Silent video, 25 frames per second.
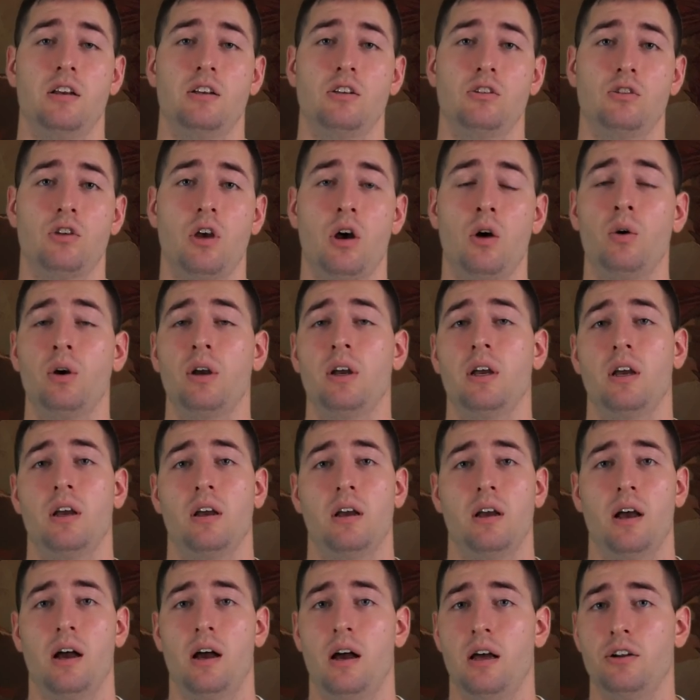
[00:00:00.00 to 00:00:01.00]
so
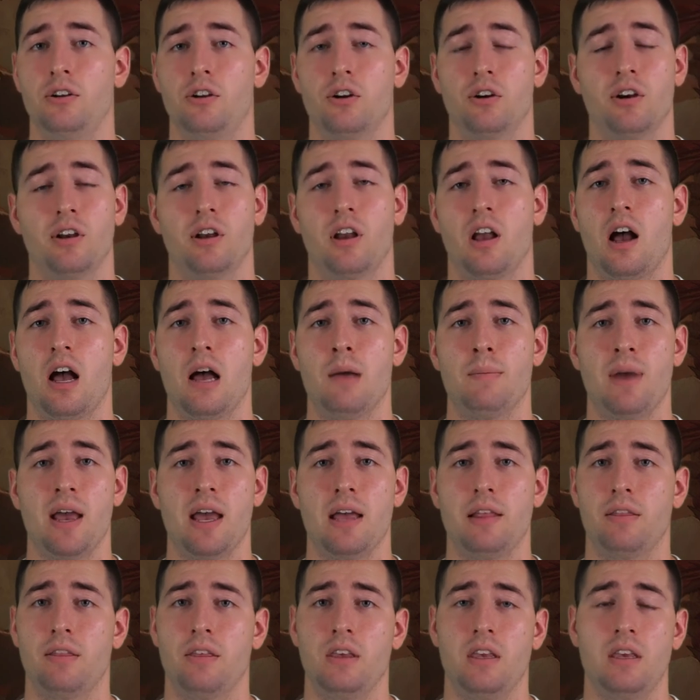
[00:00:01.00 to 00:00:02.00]
uh, during
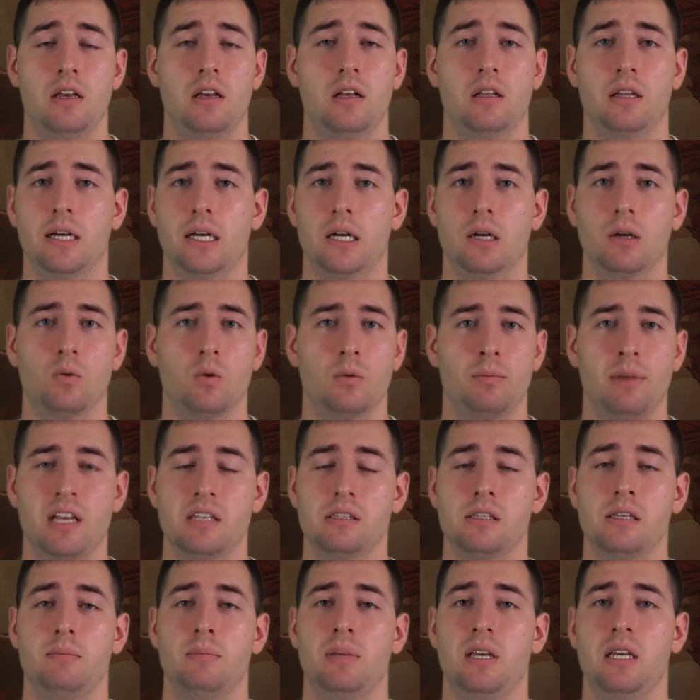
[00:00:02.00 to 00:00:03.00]
combat the cleric would
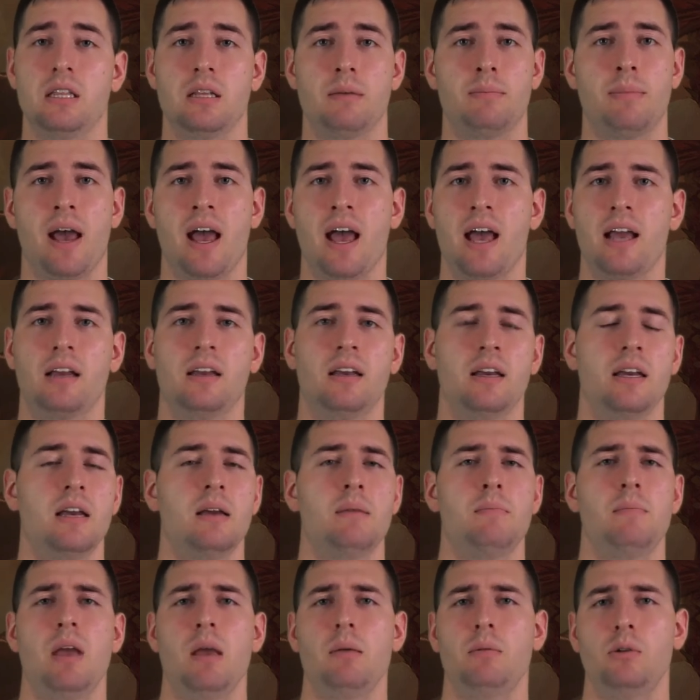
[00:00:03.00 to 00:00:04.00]
basically be in the back
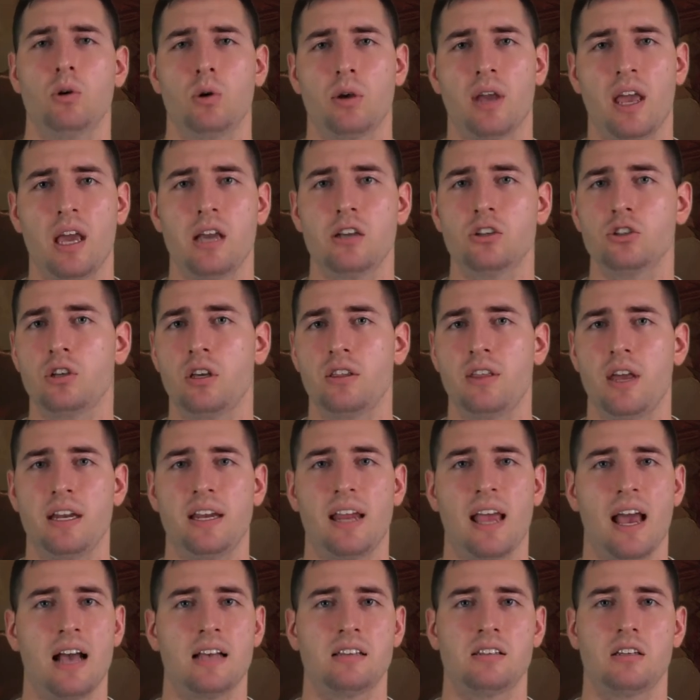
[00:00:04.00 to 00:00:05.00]
maybe occasionally
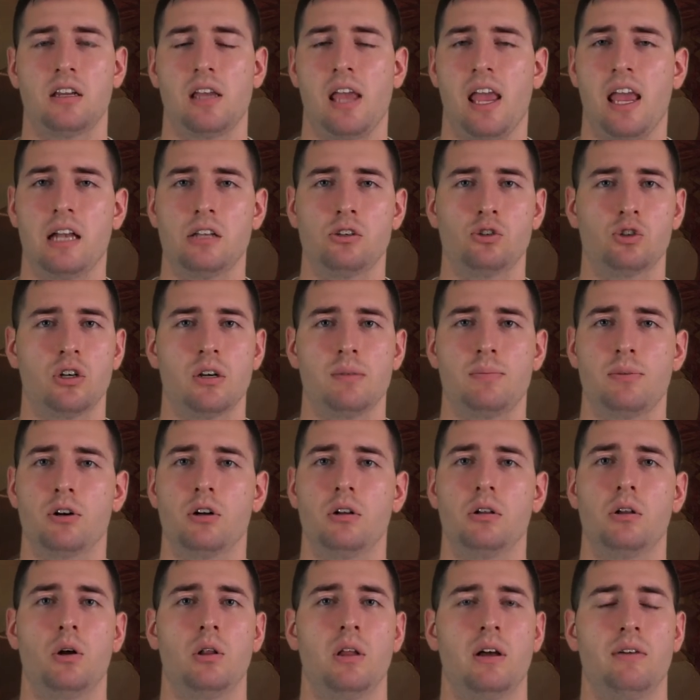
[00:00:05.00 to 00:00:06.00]
they'd cast a cantrip or
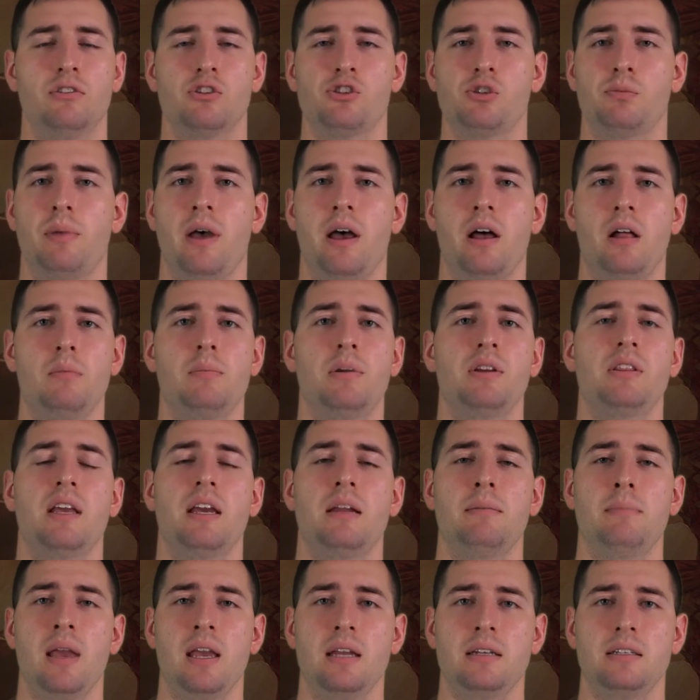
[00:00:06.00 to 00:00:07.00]
a low level spell but
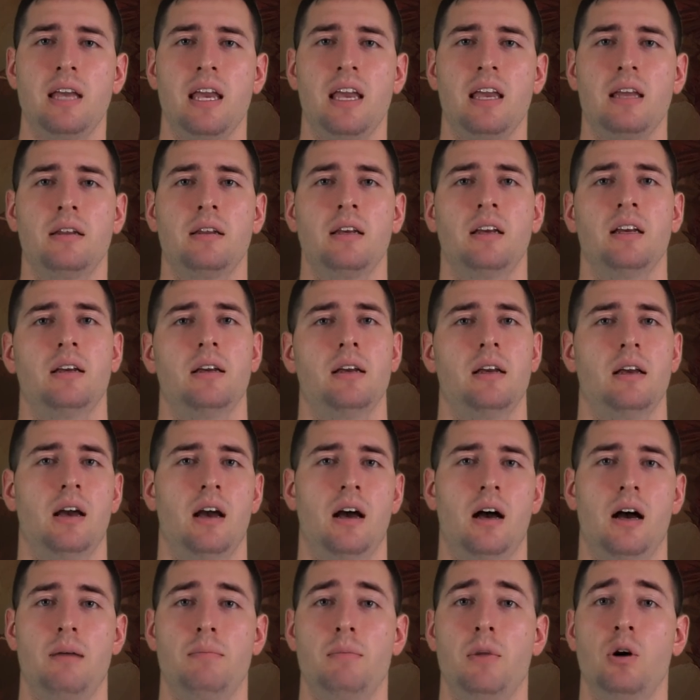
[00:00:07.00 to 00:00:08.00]
they'd maintain
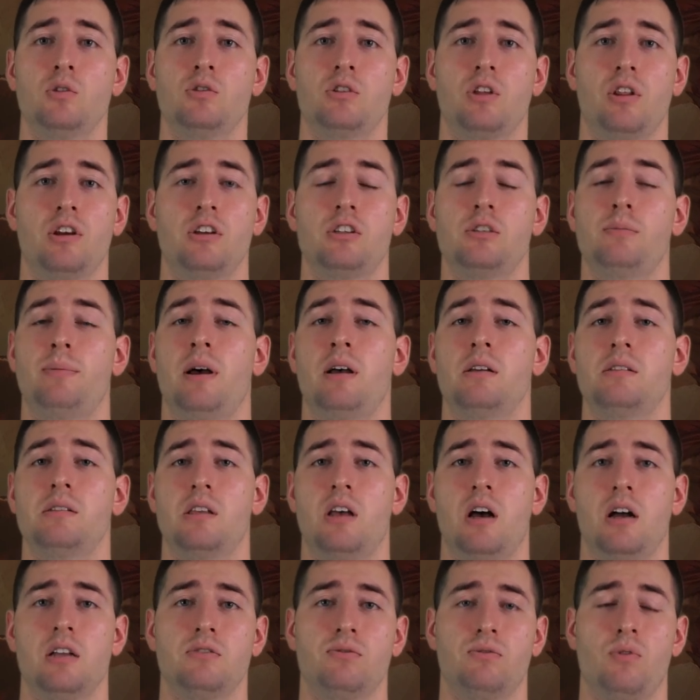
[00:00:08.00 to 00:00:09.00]
uh, most of their spell
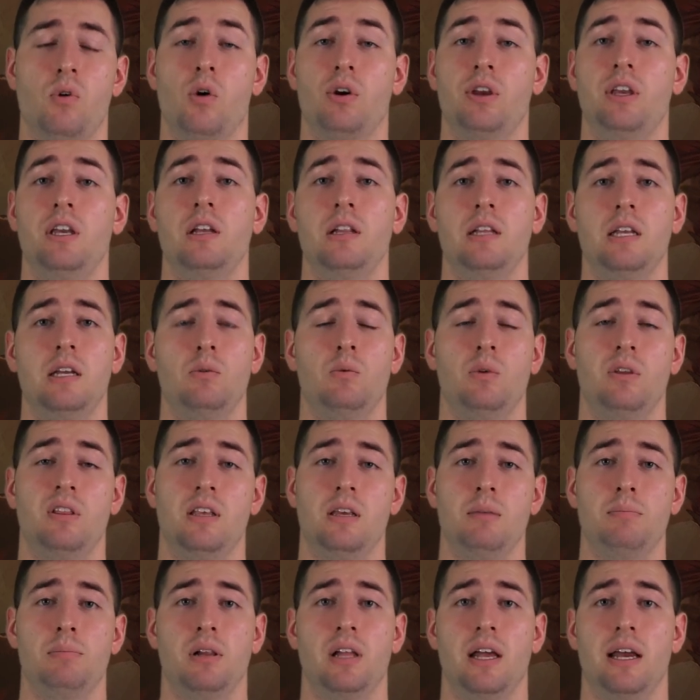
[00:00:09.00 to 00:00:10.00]
slots for healing when
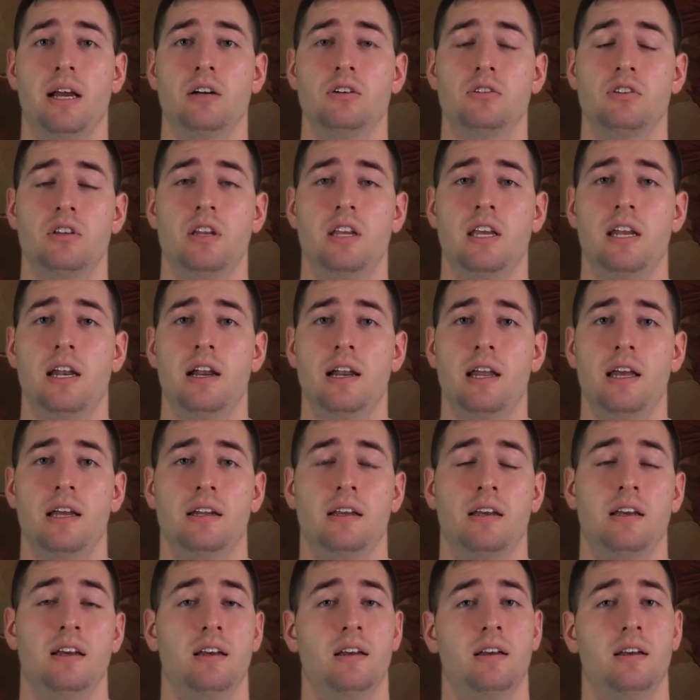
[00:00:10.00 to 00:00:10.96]
the players needed it.